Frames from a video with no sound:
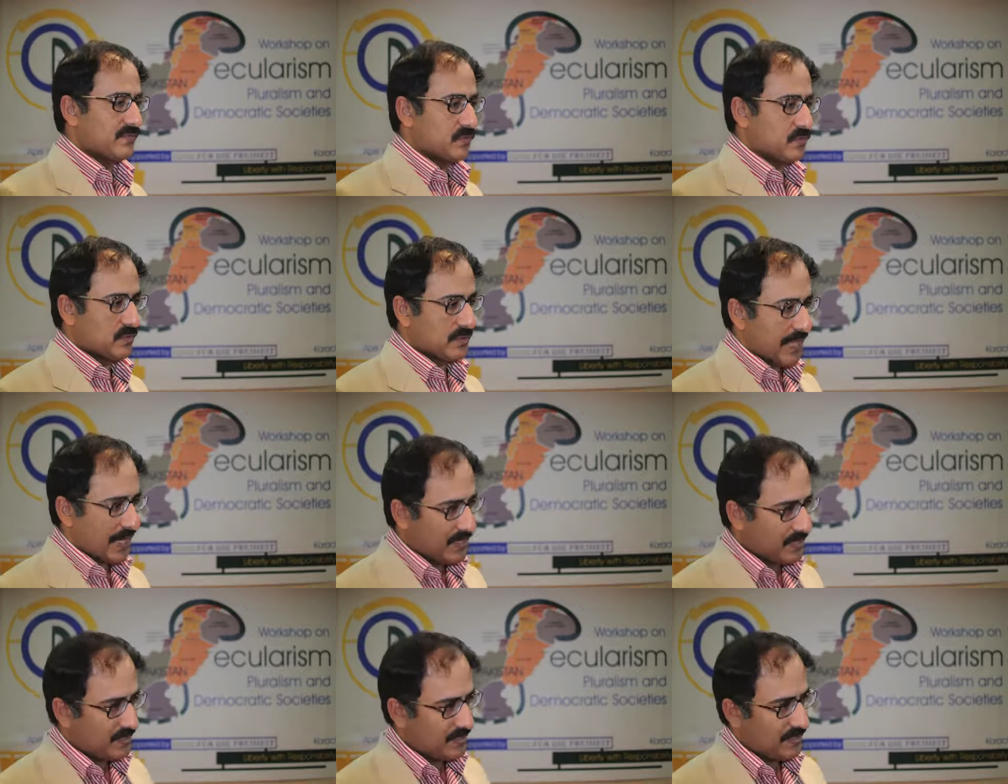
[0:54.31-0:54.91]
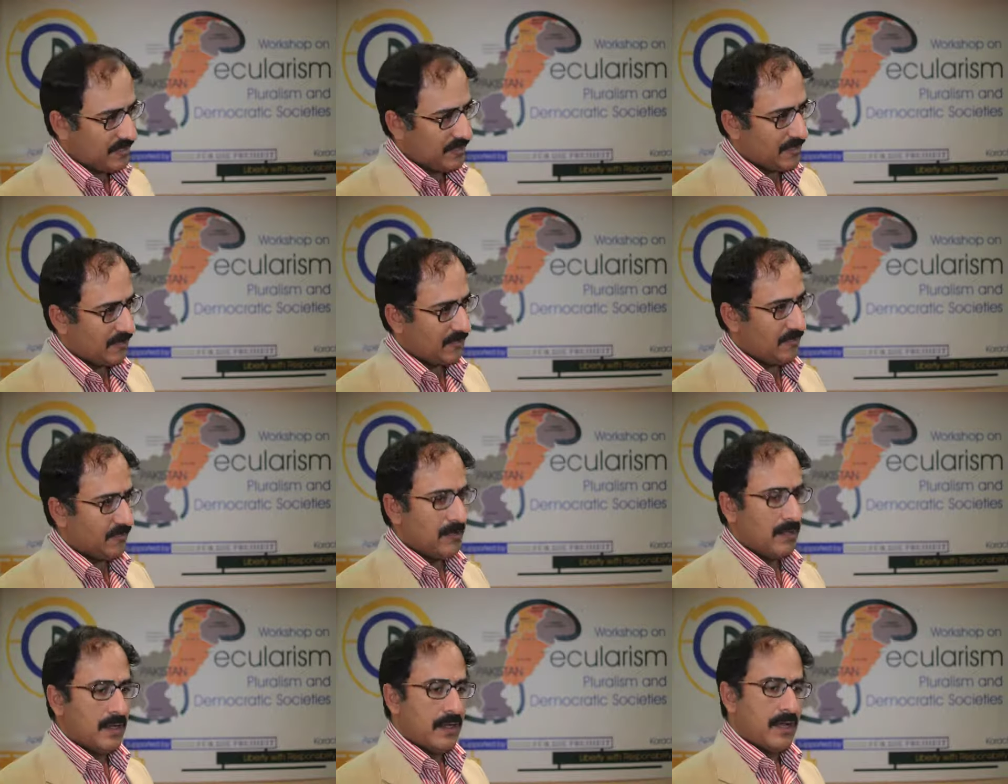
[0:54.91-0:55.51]
society,
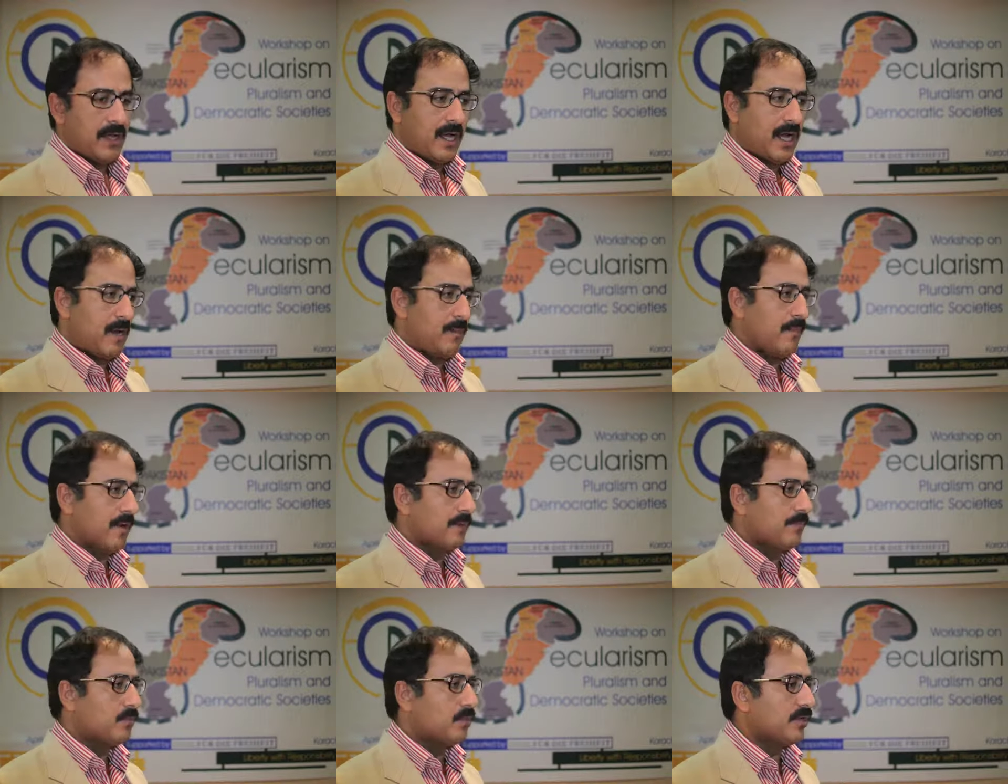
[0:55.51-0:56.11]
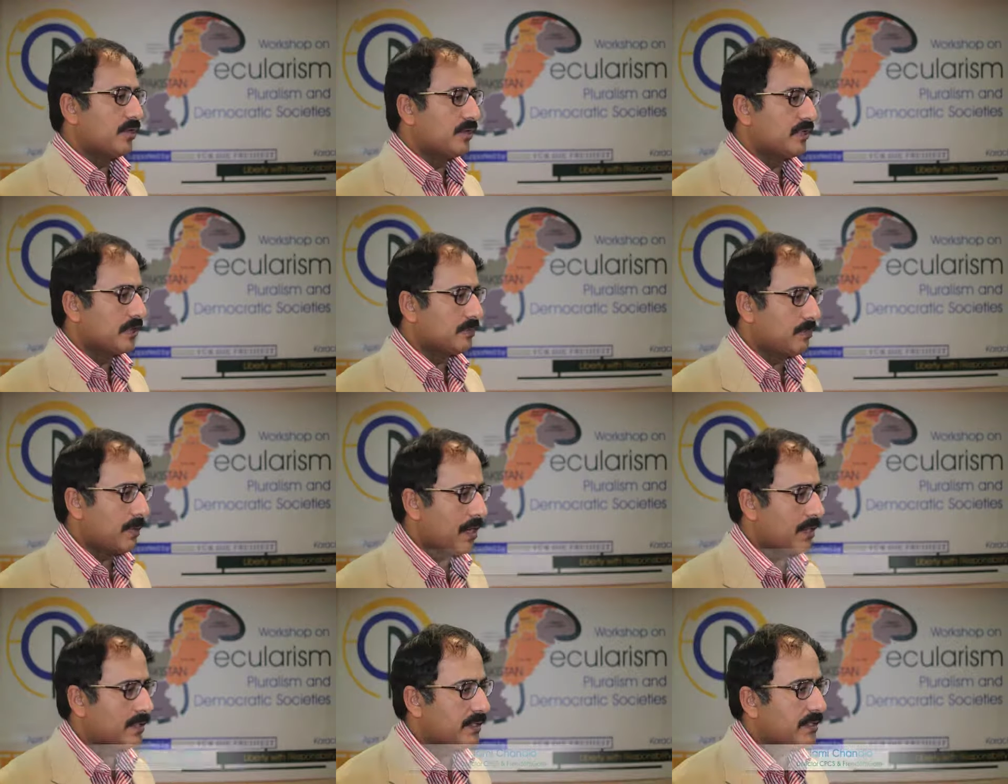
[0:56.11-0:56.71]
among political
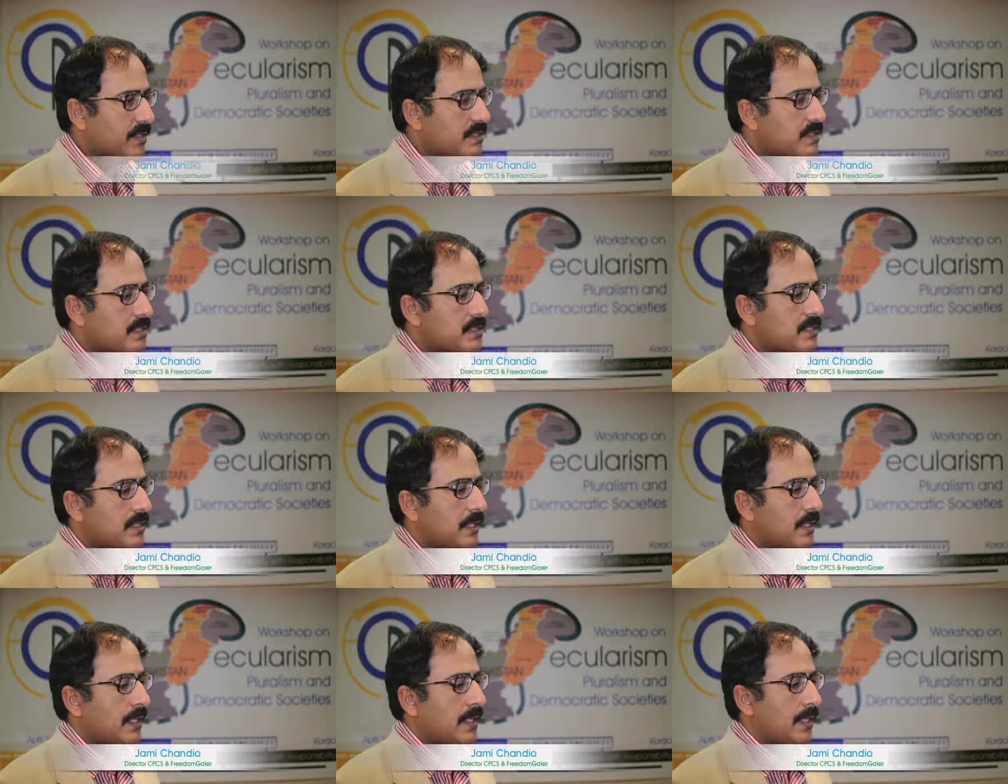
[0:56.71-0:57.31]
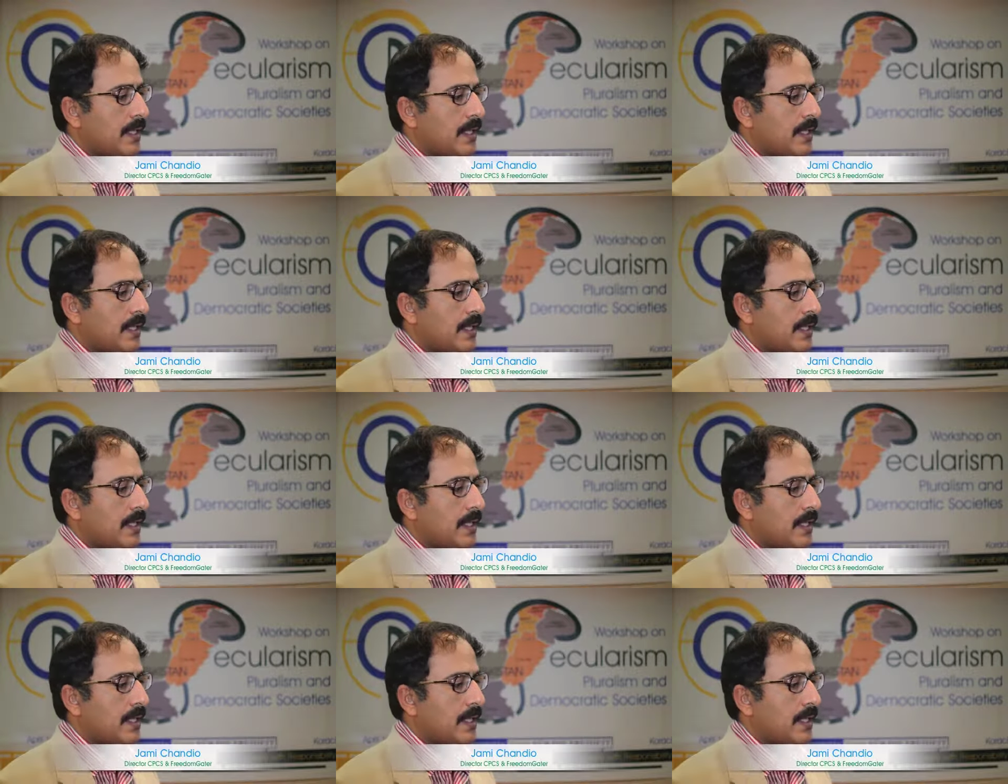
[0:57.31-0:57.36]
parties.